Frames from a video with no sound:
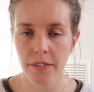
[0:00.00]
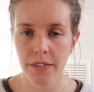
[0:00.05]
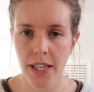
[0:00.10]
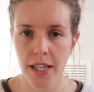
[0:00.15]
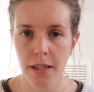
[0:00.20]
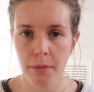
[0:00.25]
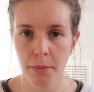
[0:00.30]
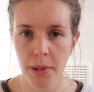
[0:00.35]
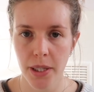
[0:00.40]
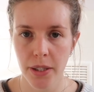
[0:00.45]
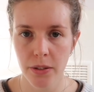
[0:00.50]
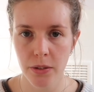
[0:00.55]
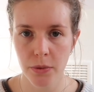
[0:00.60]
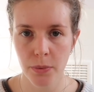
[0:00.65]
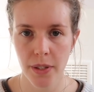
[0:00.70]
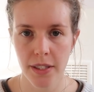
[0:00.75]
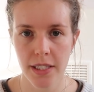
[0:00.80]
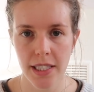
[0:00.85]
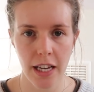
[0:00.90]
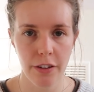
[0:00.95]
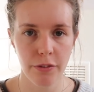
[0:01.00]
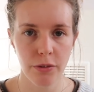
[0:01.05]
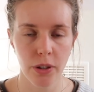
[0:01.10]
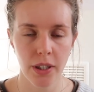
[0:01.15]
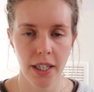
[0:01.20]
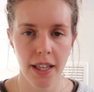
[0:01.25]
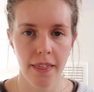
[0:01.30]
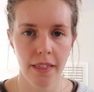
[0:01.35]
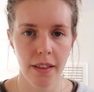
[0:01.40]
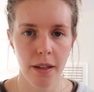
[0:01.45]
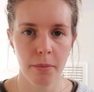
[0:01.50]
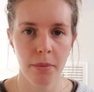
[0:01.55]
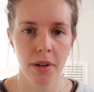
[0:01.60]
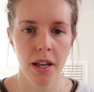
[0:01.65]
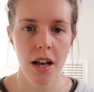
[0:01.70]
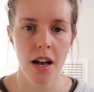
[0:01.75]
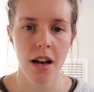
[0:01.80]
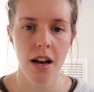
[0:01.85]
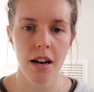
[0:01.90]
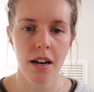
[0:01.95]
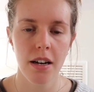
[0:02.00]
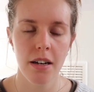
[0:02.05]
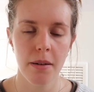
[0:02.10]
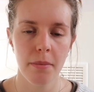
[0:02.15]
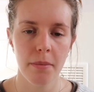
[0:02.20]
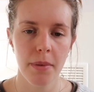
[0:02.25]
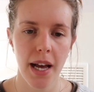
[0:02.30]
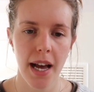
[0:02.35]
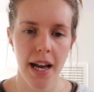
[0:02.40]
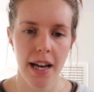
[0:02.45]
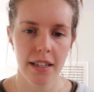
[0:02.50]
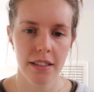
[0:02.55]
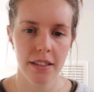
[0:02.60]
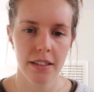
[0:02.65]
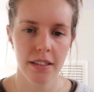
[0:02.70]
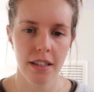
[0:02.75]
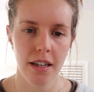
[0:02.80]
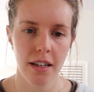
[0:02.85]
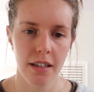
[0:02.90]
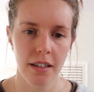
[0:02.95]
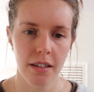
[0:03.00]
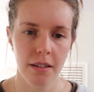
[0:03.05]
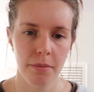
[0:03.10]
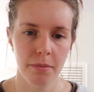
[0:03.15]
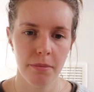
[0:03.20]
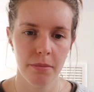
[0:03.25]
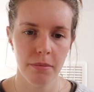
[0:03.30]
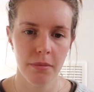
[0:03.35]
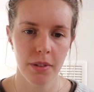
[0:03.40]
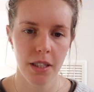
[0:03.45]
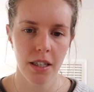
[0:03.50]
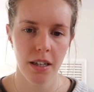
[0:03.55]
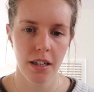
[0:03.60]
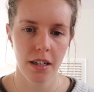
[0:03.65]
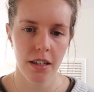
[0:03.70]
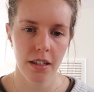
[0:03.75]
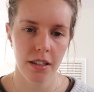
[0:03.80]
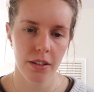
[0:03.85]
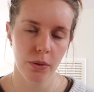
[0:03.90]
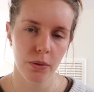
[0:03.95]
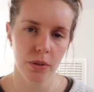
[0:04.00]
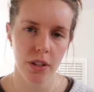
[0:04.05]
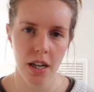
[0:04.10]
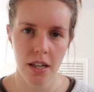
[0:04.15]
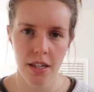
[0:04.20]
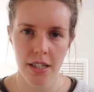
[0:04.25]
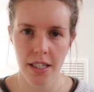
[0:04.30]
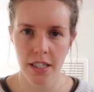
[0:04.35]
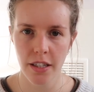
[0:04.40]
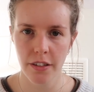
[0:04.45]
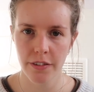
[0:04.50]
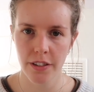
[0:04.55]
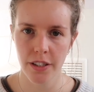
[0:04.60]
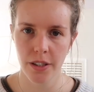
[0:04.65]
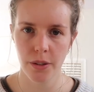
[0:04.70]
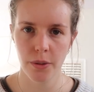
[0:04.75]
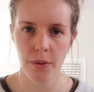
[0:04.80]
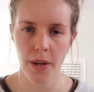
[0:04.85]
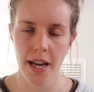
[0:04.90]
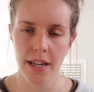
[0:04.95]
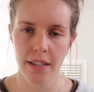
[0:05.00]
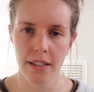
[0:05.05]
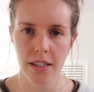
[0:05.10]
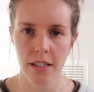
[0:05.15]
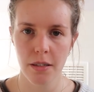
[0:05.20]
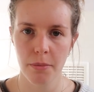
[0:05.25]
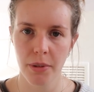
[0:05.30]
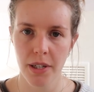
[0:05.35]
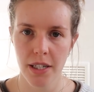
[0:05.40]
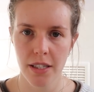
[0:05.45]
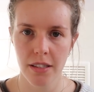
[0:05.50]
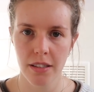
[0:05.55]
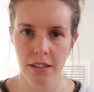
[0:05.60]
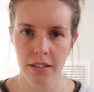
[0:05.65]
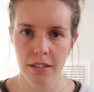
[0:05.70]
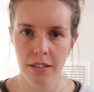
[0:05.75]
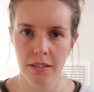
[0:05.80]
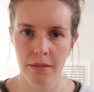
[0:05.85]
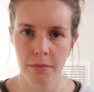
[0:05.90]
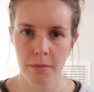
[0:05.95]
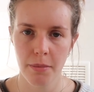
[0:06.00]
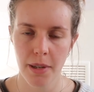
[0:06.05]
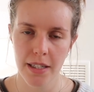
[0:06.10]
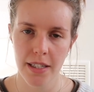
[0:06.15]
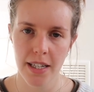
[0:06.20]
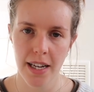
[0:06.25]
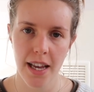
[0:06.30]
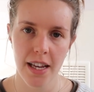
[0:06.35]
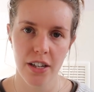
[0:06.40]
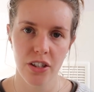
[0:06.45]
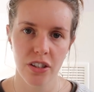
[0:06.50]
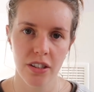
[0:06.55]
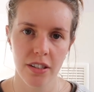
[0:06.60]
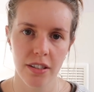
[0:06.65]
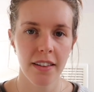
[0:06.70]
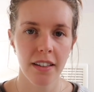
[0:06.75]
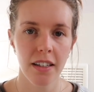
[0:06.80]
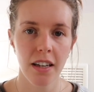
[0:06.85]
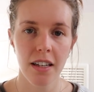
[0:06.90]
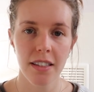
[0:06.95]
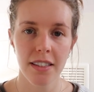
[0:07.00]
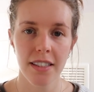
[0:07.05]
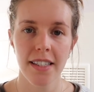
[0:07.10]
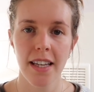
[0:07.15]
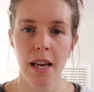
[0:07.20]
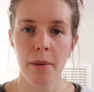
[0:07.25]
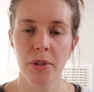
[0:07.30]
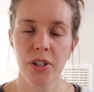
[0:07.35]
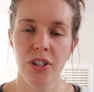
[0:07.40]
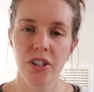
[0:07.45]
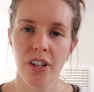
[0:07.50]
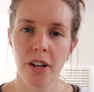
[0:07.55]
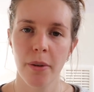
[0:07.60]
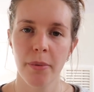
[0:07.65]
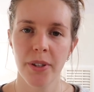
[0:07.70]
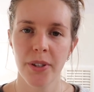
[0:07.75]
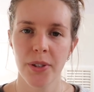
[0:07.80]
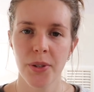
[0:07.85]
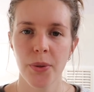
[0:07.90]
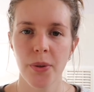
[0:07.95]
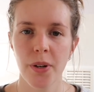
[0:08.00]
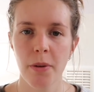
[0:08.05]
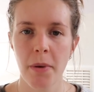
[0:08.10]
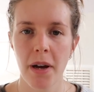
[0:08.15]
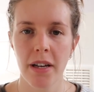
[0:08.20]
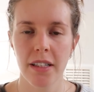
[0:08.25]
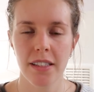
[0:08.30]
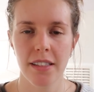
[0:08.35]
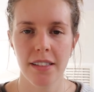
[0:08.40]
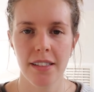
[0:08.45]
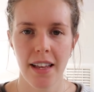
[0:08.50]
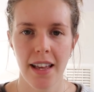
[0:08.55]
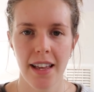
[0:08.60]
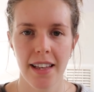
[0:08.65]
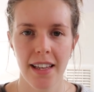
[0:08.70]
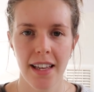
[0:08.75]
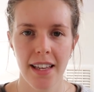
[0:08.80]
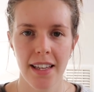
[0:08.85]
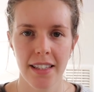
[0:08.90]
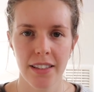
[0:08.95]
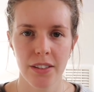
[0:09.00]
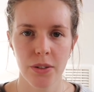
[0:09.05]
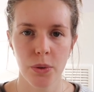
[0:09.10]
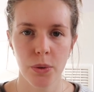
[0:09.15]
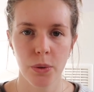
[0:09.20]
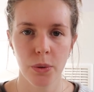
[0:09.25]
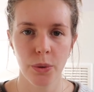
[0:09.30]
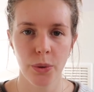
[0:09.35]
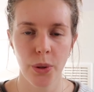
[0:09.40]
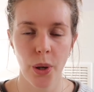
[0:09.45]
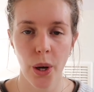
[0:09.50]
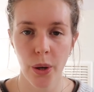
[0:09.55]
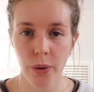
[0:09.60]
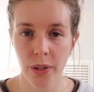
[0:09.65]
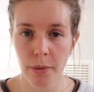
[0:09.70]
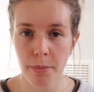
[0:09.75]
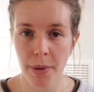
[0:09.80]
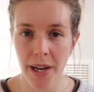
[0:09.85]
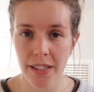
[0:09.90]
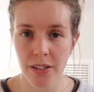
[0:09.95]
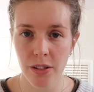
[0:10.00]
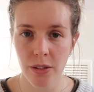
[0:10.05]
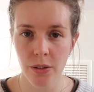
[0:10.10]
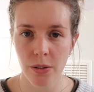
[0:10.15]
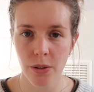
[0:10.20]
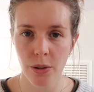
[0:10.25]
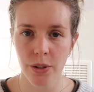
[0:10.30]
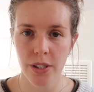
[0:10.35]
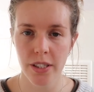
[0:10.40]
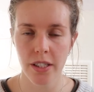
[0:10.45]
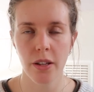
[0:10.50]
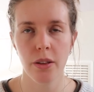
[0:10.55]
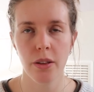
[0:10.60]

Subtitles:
I've taken pills with saffron in them as an alternative to antidepressant medication. The last adaptogen I'm going to talk about today is called holy basil, or it's